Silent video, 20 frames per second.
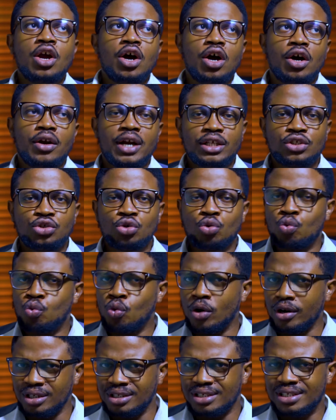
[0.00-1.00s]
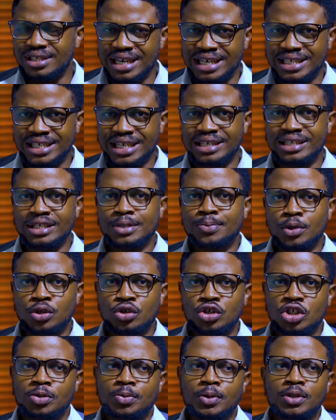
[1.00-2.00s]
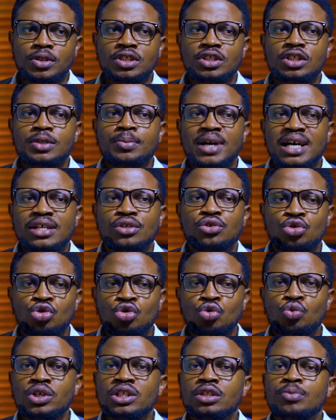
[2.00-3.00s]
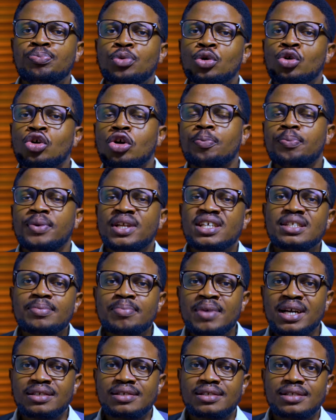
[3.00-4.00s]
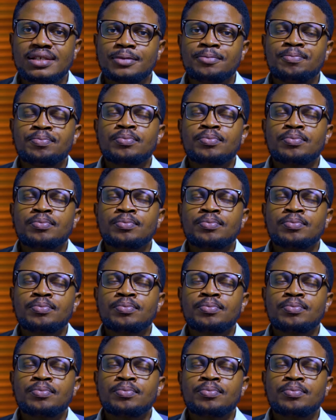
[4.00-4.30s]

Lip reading: All right, so what is exactly sponsorship? Sponsorship has to do with product placements.